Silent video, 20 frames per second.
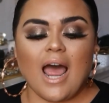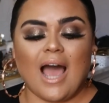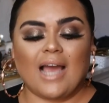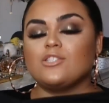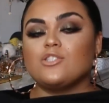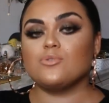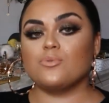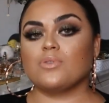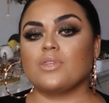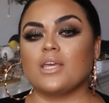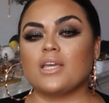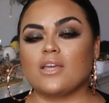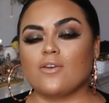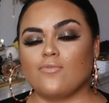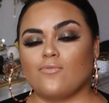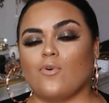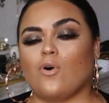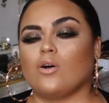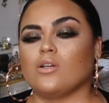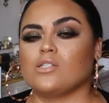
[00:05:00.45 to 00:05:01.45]
I do think
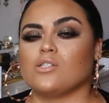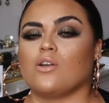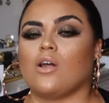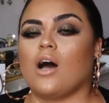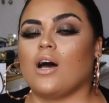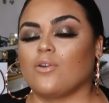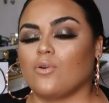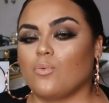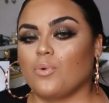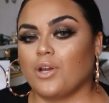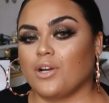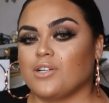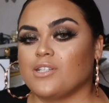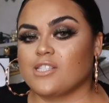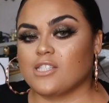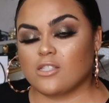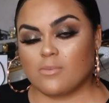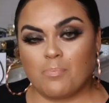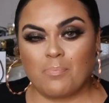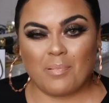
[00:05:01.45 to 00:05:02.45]
it falls in on a weird
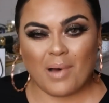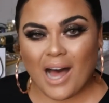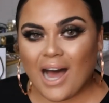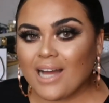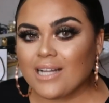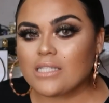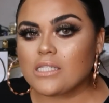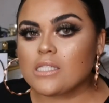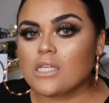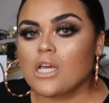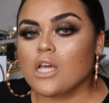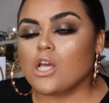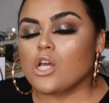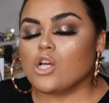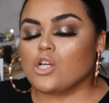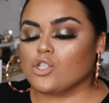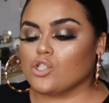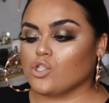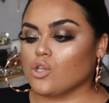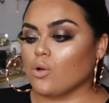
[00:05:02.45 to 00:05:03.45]
spot,
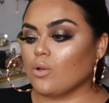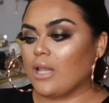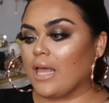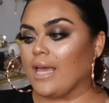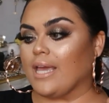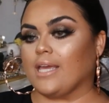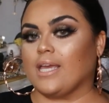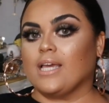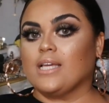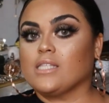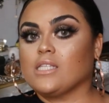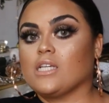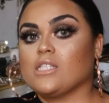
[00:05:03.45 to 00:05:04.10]
so like it